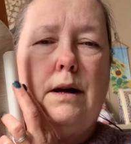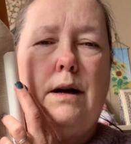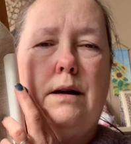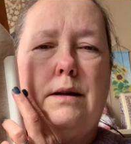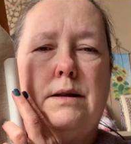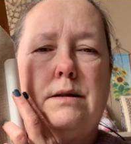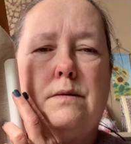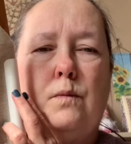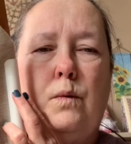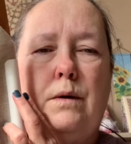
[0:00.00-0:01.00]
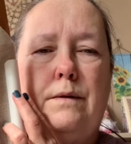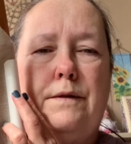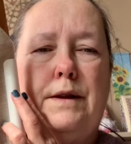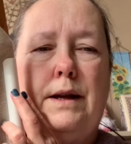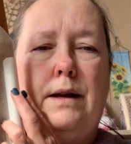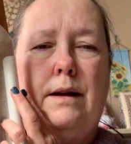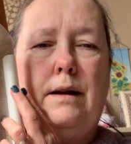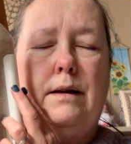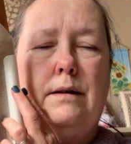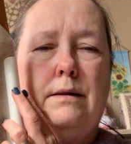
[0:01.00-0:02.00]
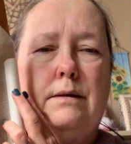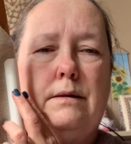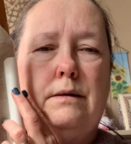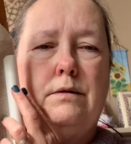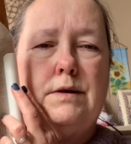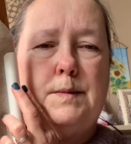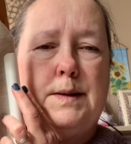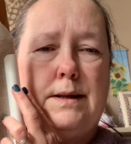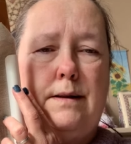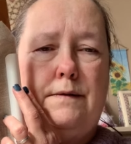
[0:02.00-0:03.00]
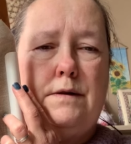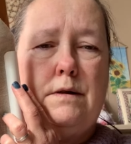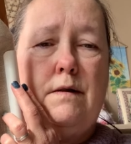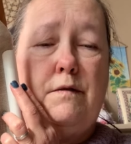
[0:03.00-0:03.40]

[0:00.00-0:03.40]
And it's one of the Christmas gifts off